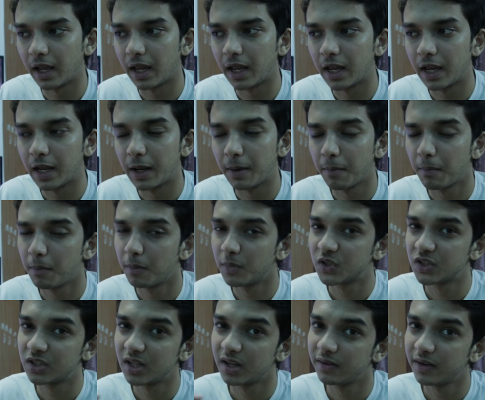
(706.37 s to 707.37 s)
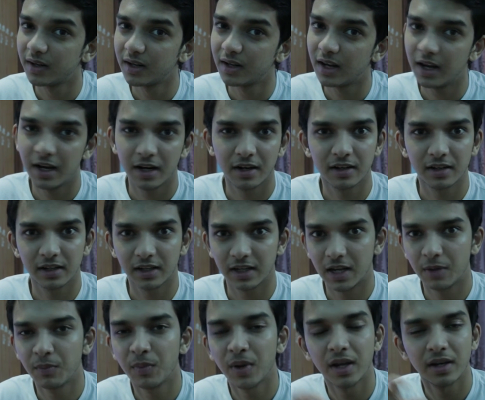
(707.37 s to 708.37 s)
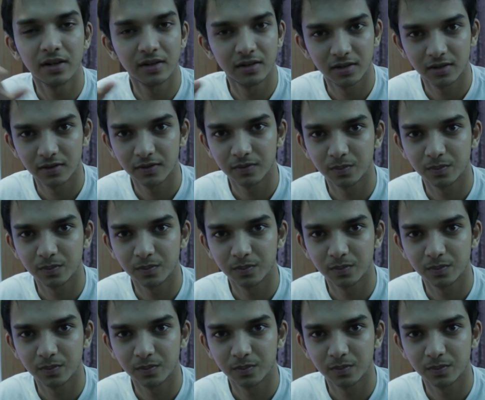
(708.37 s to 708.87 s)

M7 and M8.